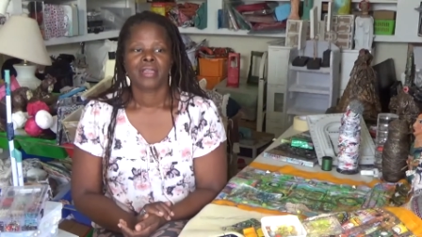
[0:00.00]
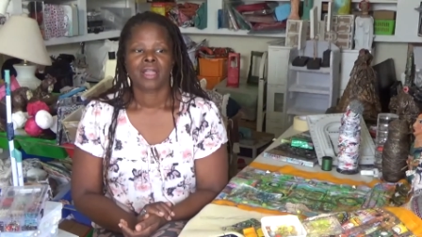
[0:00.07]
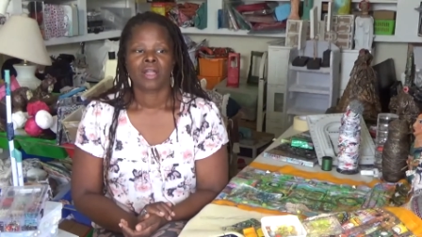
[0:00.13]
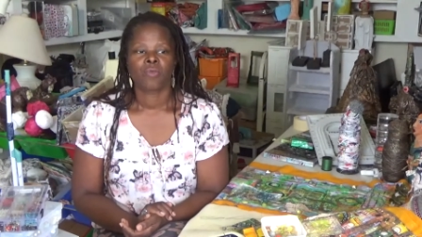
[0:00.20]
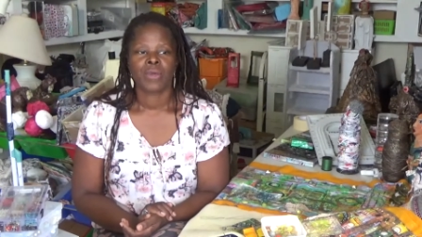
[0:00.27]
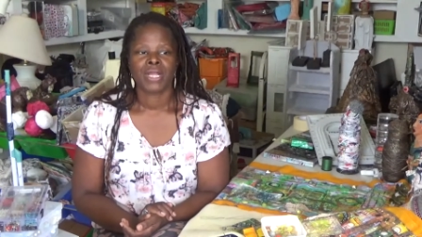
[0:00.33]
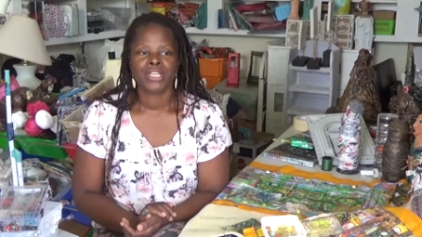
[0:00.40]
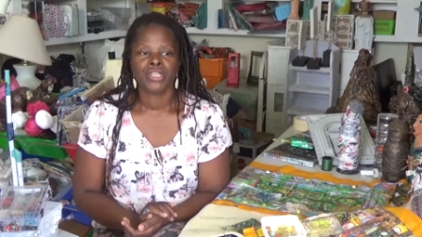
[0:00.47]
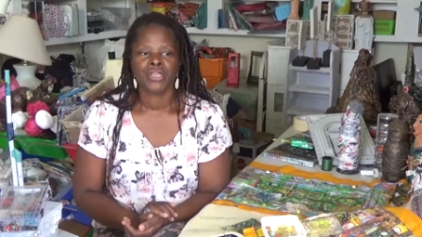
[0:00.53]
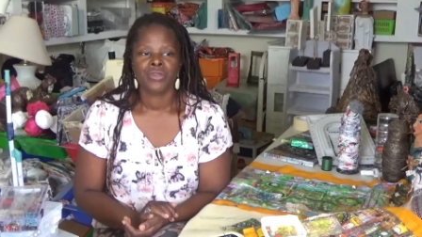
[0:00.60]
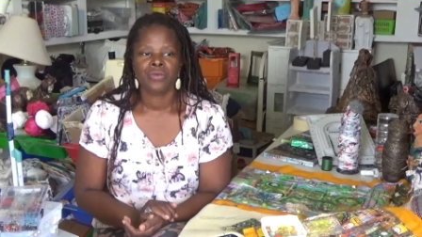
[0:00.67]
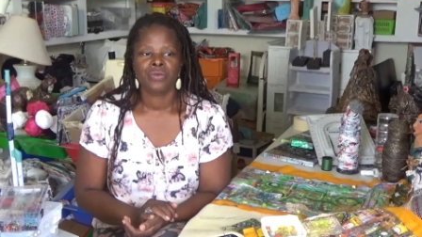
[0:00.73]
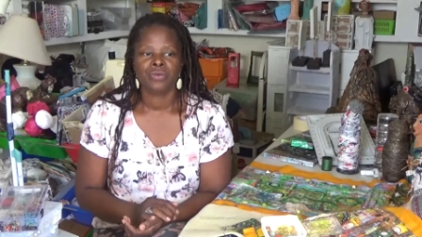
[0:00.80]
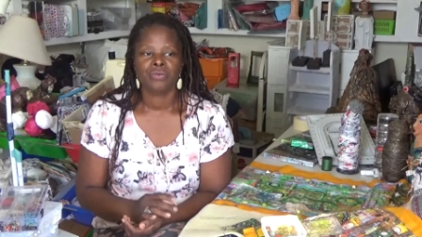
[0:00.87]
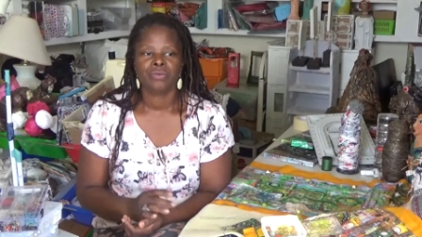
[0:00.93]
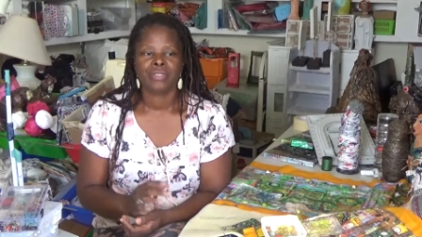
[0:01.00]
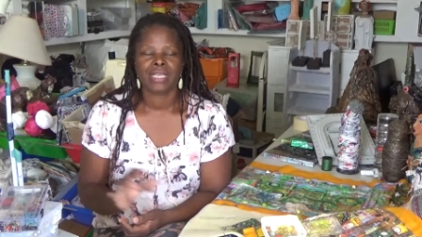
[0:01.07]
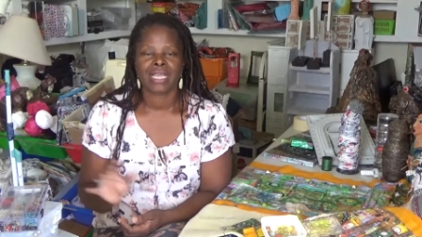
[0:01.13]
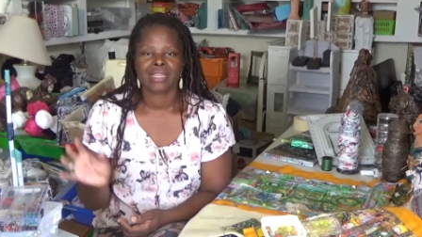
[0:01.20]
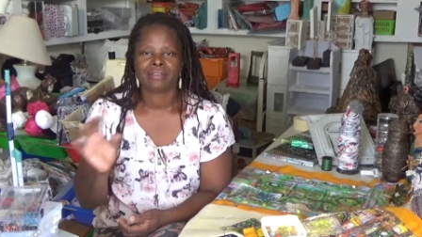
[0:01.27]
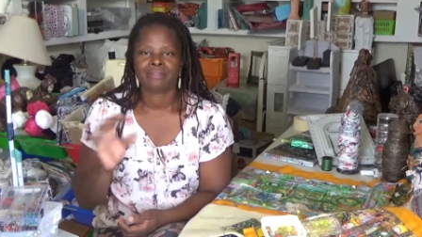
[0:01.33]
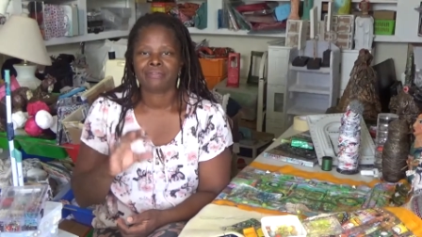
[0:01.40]
And when you
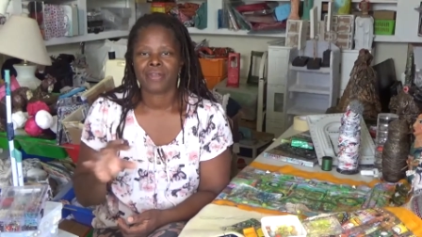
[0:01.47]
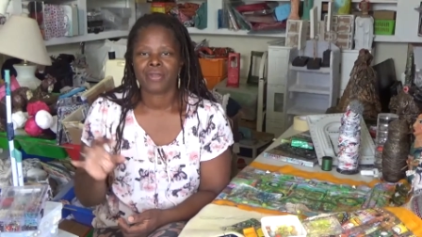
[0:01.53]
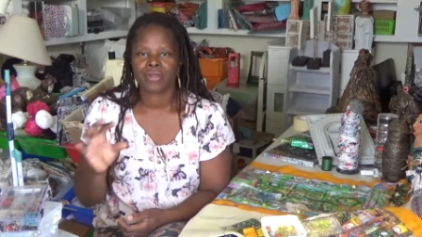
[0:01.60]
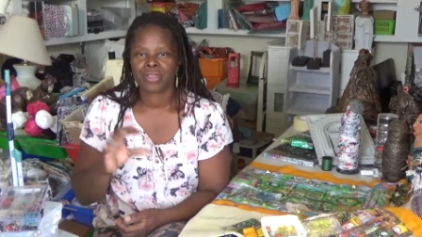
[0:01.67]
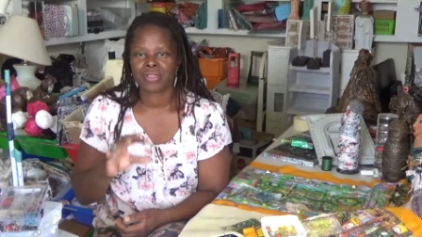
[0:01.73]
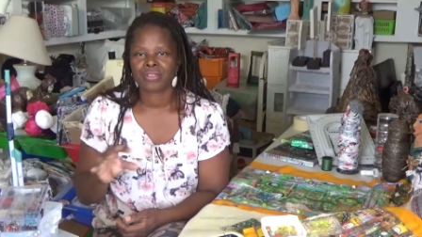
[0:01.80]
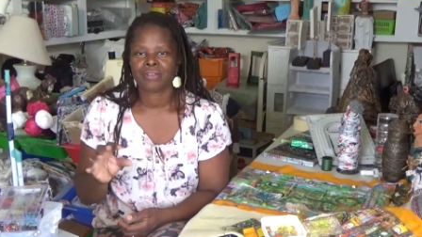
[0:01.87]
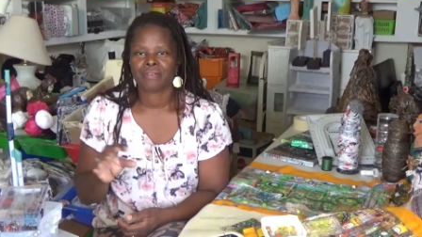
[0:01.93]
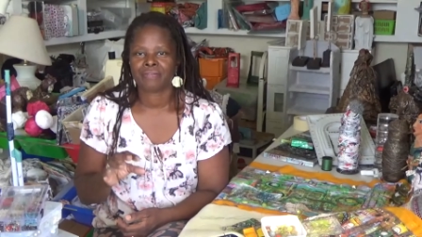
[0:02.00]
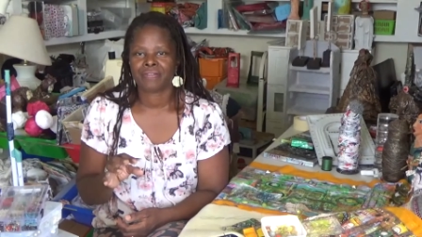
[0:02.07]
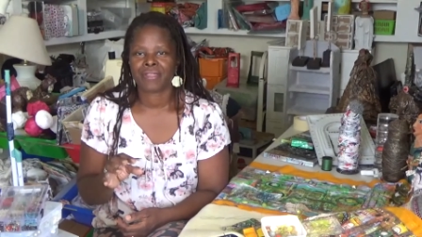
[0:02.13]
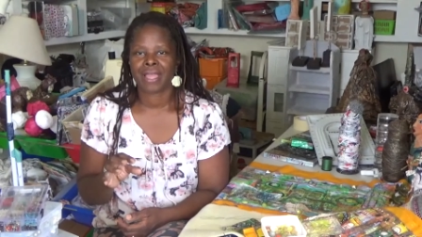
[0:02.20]
take the focus off